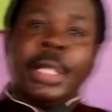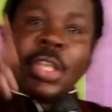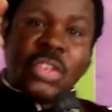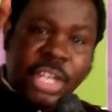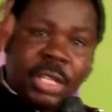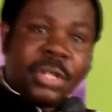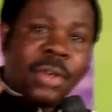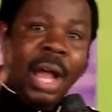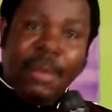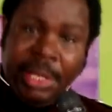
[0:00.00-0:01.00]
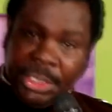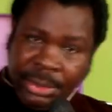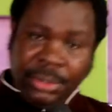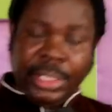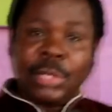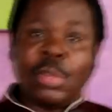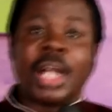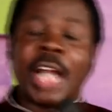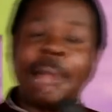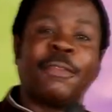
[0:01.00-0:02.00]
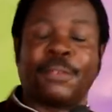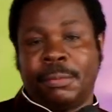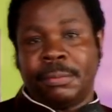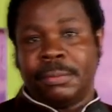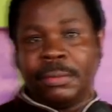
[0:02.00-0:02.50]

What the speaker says: you need to know our history and where you are coming from.